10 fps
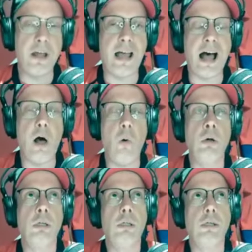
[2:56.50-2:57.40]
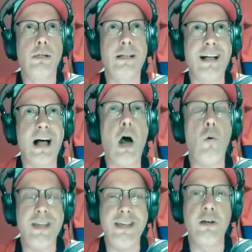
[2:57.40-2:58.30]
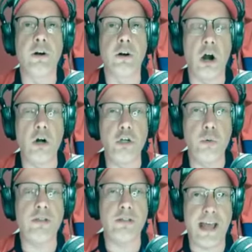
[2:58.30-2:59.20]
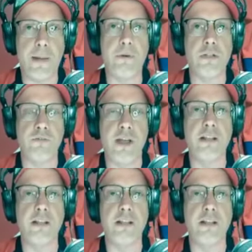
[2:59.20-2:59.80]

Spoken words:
But how eager are you as Capitals